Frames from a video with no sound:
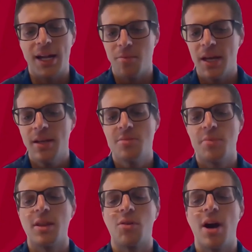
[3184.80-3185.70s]
means,
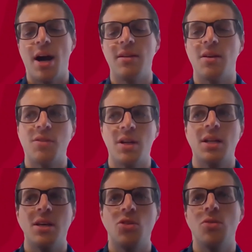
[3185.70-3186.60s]
but there are
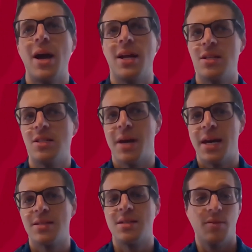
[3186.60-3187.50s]
definitely
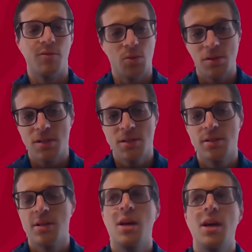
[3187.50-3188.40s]
humanities-based
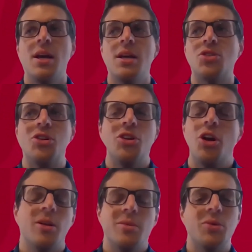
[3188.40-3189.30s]
influences. So you're not
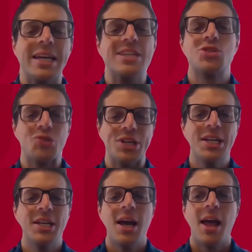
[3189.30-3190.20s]
going to be doing
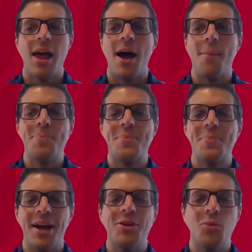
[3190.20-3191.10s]
history,
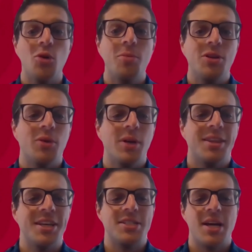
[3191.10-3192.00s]
but you will be doing
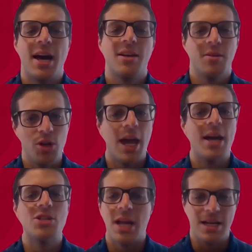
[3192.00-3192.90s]
things like
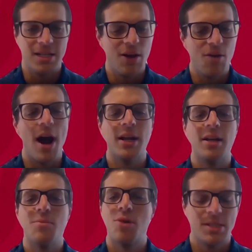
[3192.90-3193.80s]
communication, essay
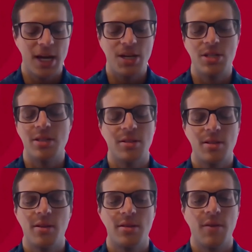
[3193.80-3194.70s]
writing, presentations,
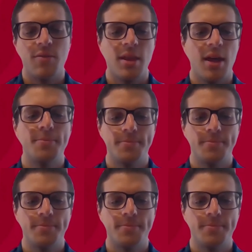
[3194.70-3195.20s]
stuff like that.